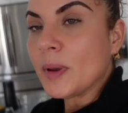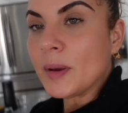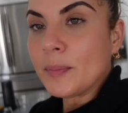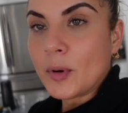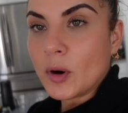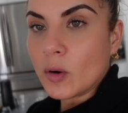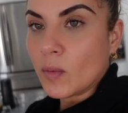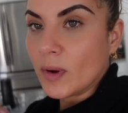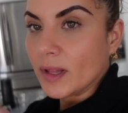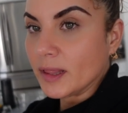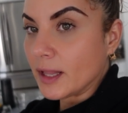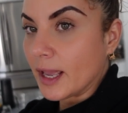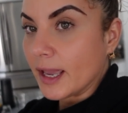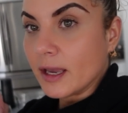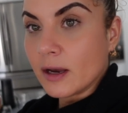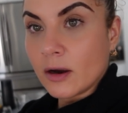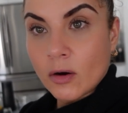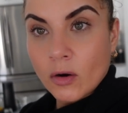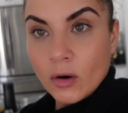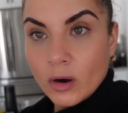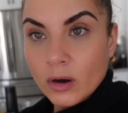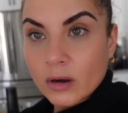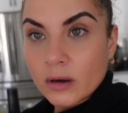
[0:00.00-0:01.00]
people, when they
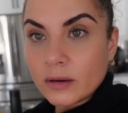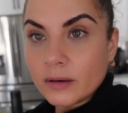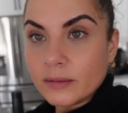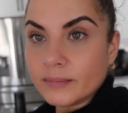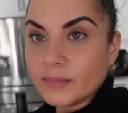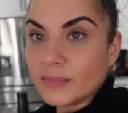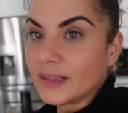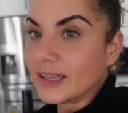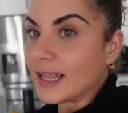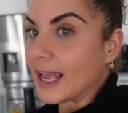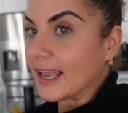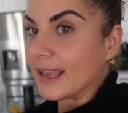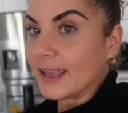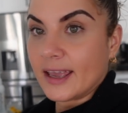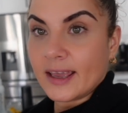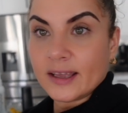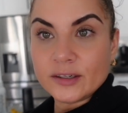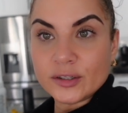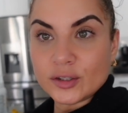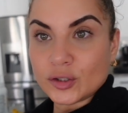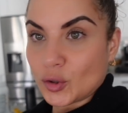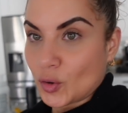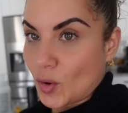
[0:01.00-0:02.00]
cook, they
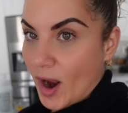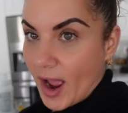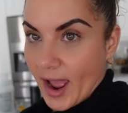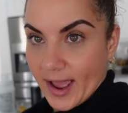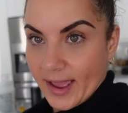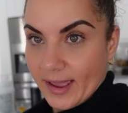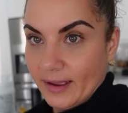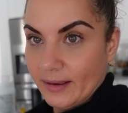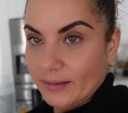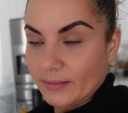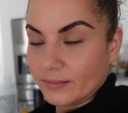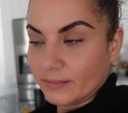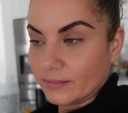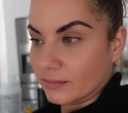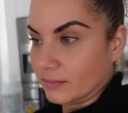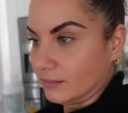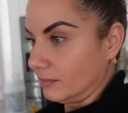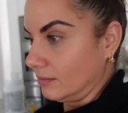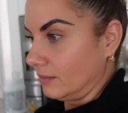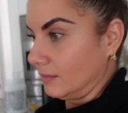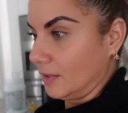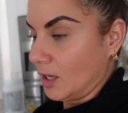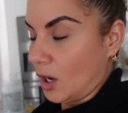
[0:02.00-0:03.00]
can try.
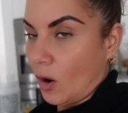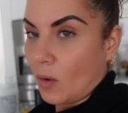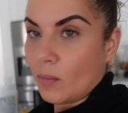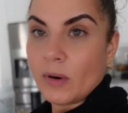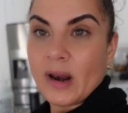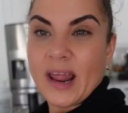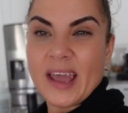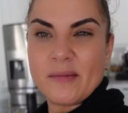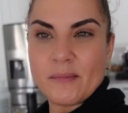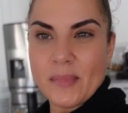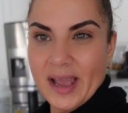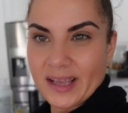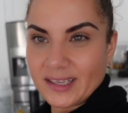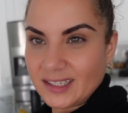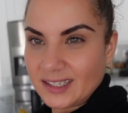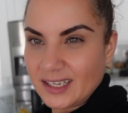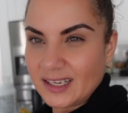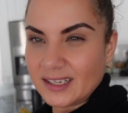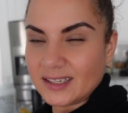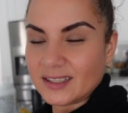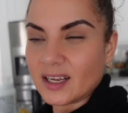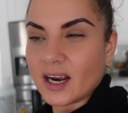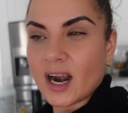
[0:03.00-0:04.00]
No, like my
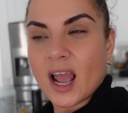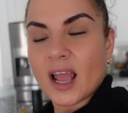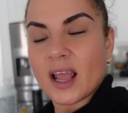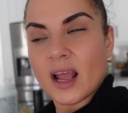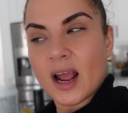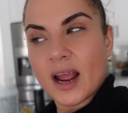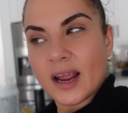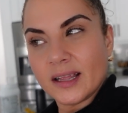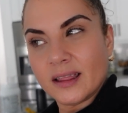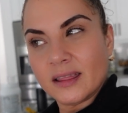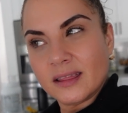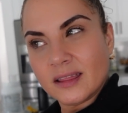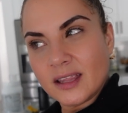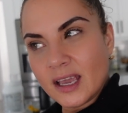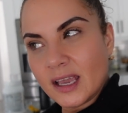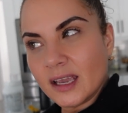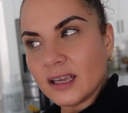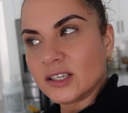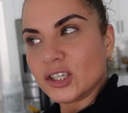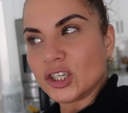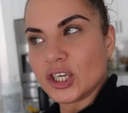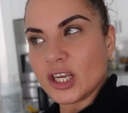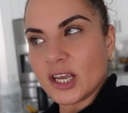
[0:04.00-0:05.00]
sister, I
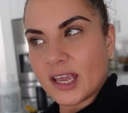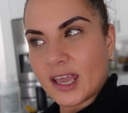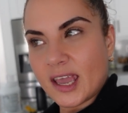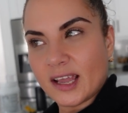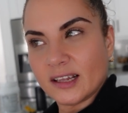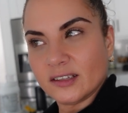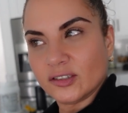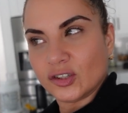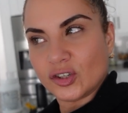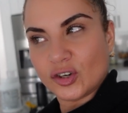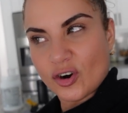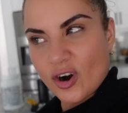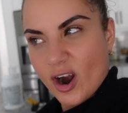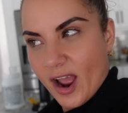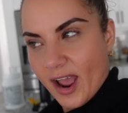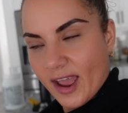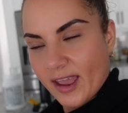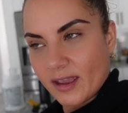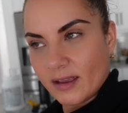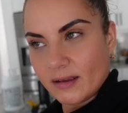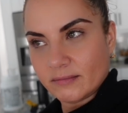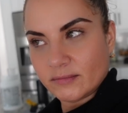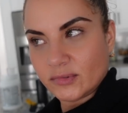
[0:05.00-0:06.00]
think she can
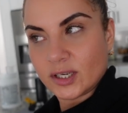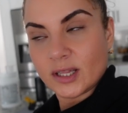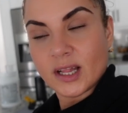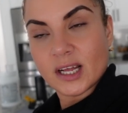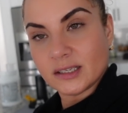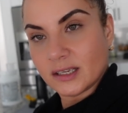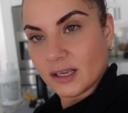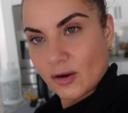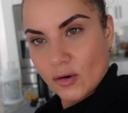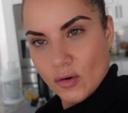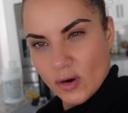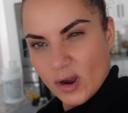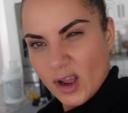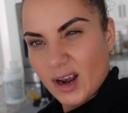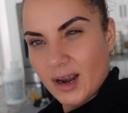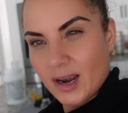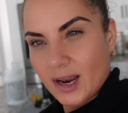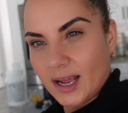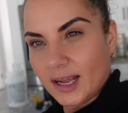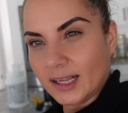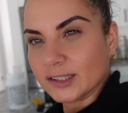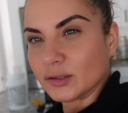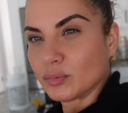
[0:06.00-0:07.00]
try. She doesn't cook a
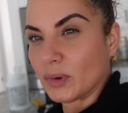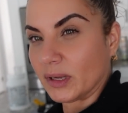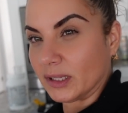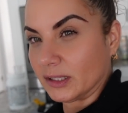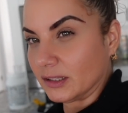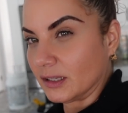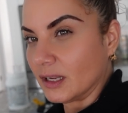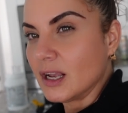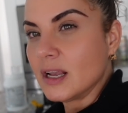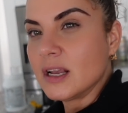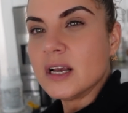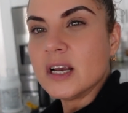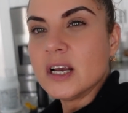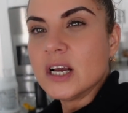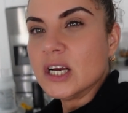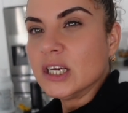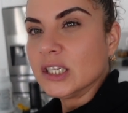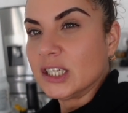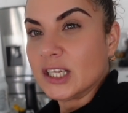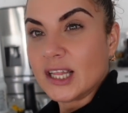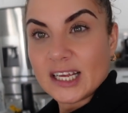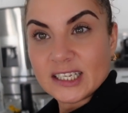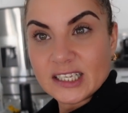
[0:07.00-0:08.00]
lot, but
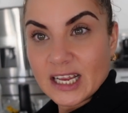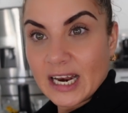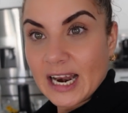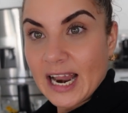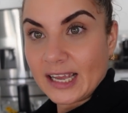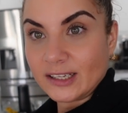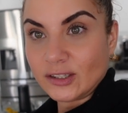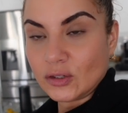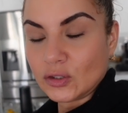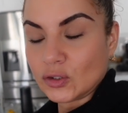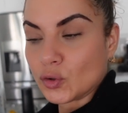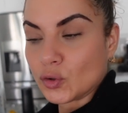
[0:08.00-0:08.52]
she doesn't like to